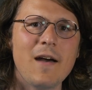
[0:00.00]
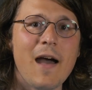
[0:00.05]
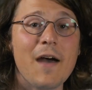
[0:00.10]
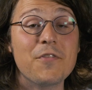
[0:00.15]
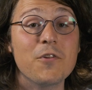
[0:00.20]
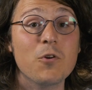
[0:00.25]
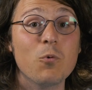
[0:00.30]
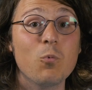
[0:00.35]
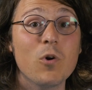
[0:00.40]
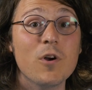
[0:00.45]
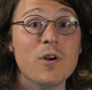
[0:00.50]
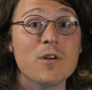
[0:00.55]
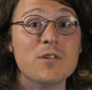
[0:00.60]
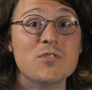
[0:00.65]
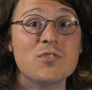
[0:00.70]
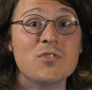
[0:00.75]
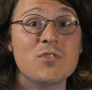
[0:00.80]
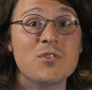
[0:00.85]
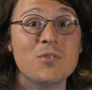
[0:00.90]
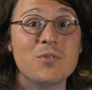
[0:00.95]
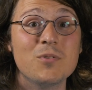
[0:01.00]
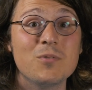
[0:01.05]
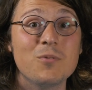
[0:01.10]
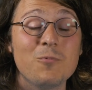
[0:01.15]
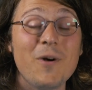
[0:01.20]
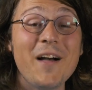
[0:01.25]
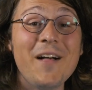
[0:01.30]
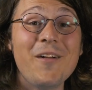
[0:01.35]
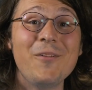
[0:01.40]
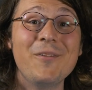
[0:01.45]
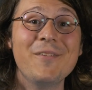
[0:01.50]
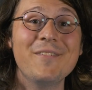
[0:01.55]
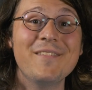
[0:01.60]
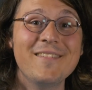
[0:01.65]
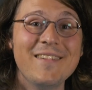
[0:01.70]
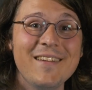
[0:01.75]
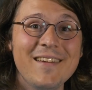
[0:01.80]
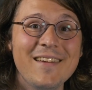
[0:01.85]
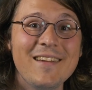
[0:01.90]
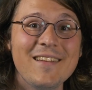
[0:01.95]
At their worst, well,
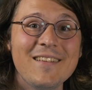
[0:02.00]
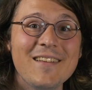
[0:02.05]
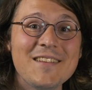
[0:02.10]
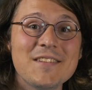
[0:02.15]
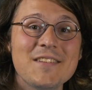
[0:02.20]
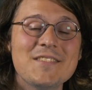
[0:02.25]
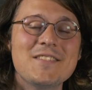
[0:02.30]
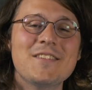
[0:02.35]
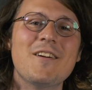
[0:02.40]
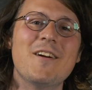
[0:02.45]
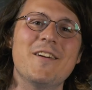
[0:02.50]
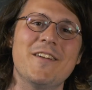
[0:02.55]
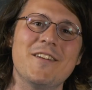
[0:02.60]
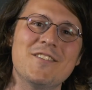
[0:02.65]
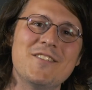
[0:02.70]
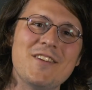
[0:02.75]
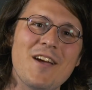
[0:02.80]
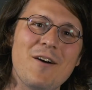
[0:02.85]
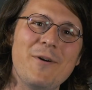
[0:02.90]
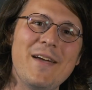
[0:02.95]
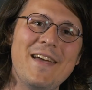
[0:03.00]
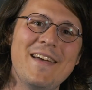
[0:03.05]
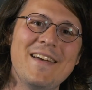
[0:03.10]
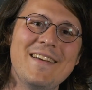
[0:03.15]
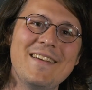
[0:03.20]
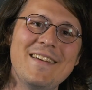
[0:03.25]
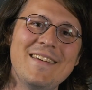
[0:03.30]
let's get started, shall we?